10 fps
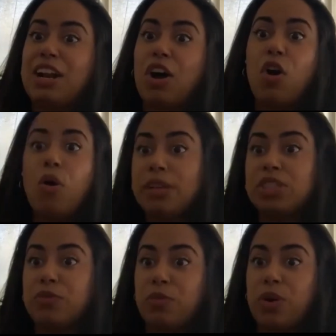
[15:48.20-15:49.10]
It needed a
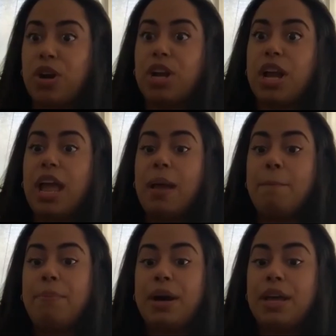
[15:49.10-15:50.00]
whole bunch of work,
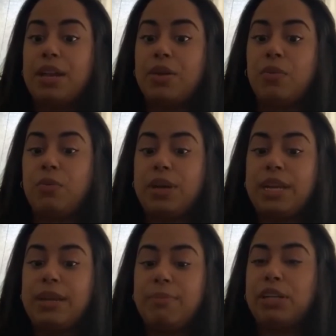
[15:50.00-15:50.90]
but
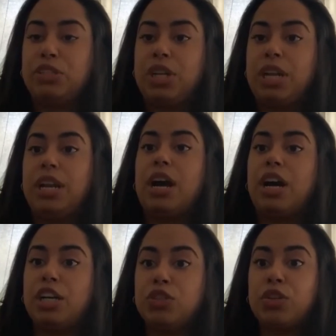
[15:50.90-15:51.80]
we
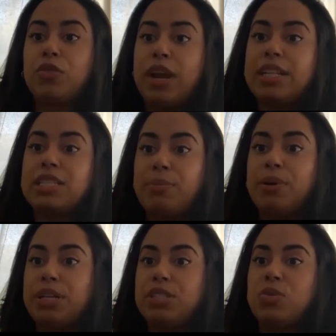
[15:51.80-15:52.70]
budgeted a 100 grand
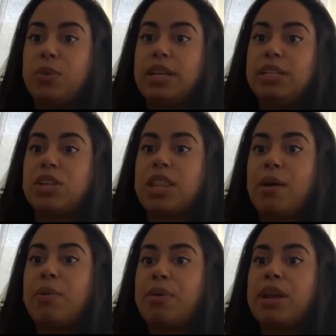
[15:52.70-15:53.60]
to put into it, so
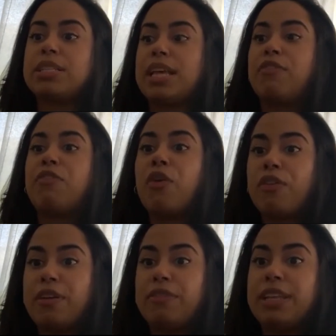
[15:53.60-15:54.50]
that would bring us at
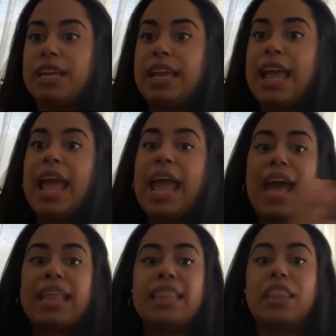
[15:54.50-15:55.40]
450.
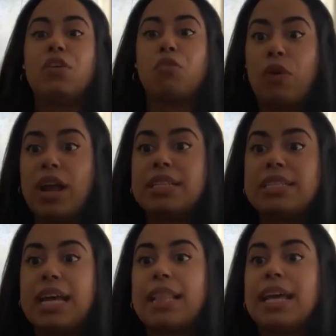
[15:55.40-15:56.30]
And then the
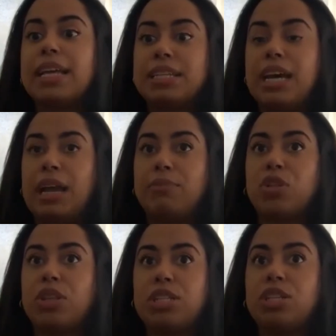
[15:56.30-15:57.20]
rents at that time,
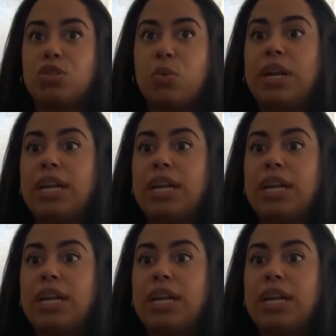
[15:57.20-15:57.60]
so this is